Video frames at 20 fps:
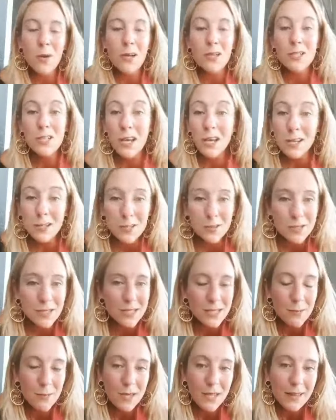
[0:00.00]
genital
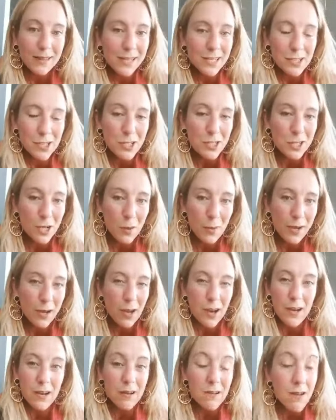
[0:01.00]
stimulation going
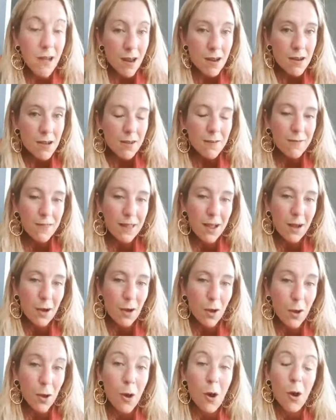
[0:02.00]
on. None of that at
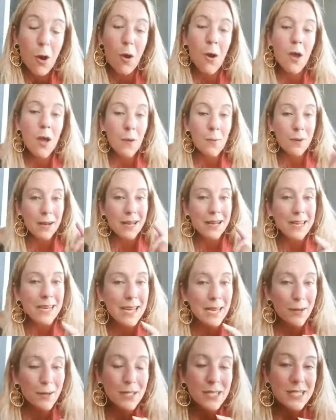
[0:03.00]
all. But I
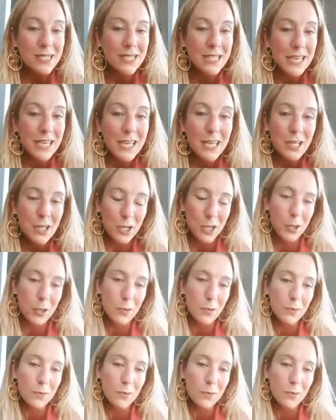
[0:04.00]
guarantee you,